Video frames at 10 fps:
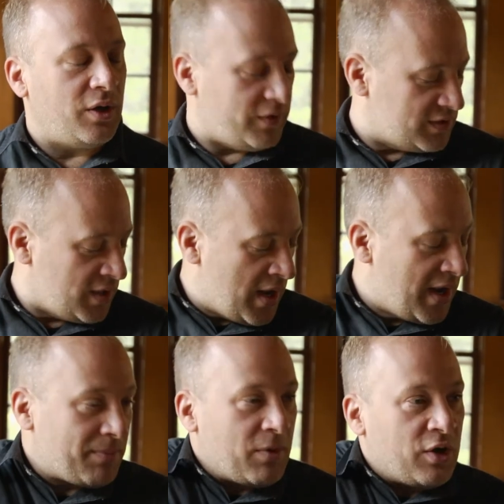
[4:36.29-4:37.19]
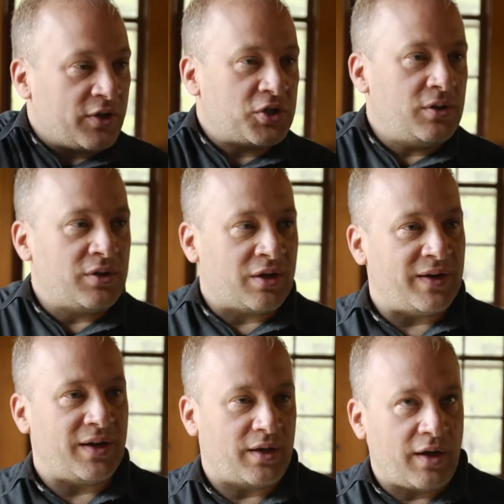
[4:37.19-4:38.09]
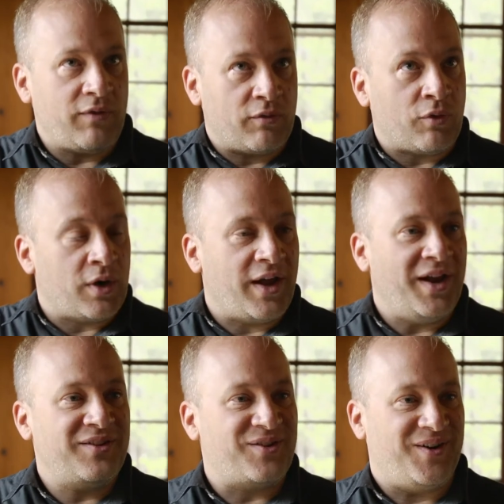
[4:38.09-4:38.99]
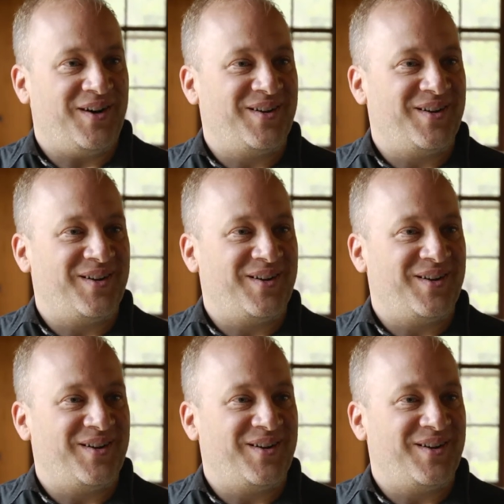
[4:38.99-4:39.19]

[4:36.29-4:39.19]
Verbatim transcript: he always hit me on the shoulder when I gave the wrong answer,